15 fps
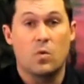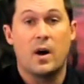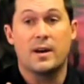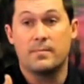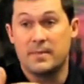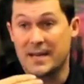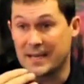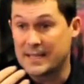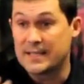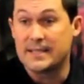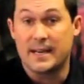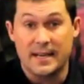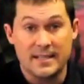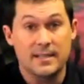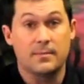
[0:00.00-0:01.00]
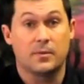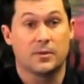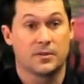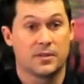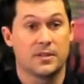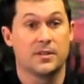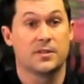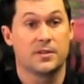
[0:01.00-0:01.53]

want to be accessible to the